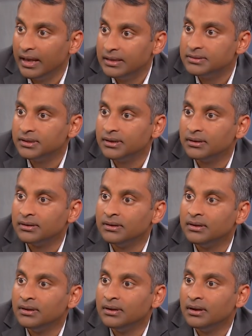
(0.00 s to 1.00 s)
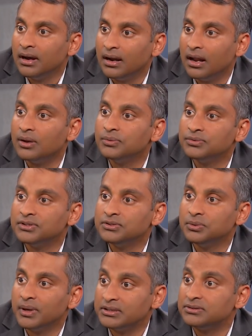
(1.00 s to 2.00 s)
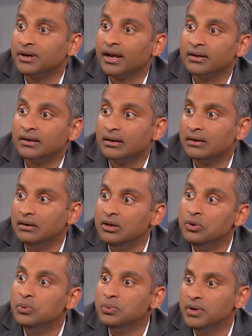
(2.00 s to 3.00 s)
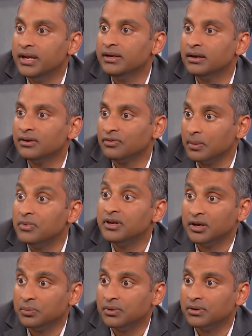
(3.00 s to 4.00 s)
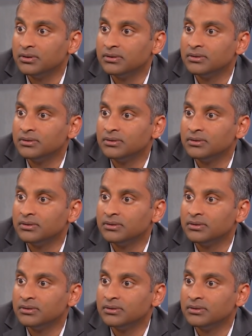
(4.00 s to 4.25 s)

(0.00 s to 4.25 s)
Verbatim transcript: ASIC allows us to extract new data from the network.